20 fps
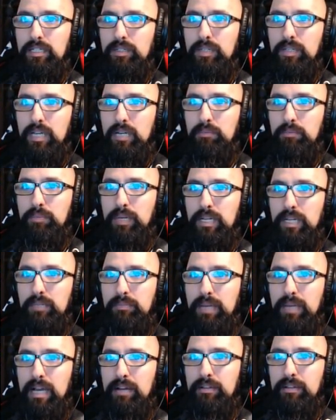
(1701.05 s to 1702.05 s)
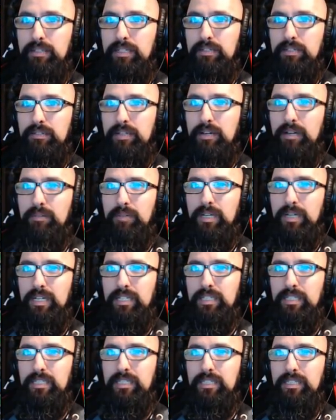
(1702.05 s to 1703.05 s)
You got a bug power there. No,
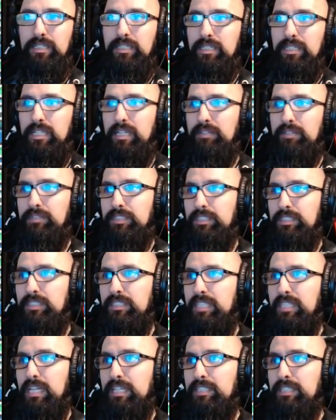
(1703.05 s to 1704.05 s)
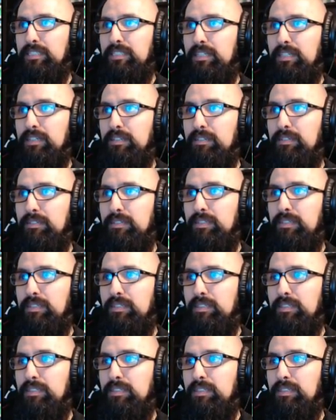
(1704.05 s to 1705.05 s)
well, you're level 6, though.
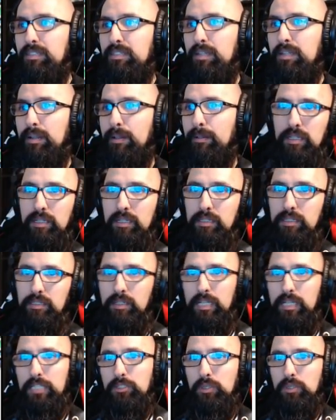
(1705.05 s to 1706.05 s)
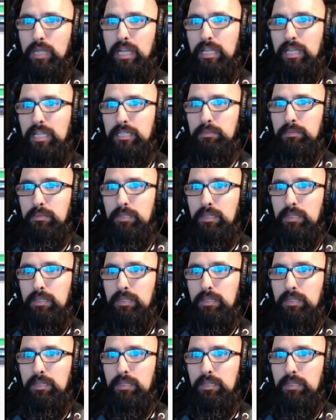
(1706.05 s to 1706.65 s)
No, that's okay. Let's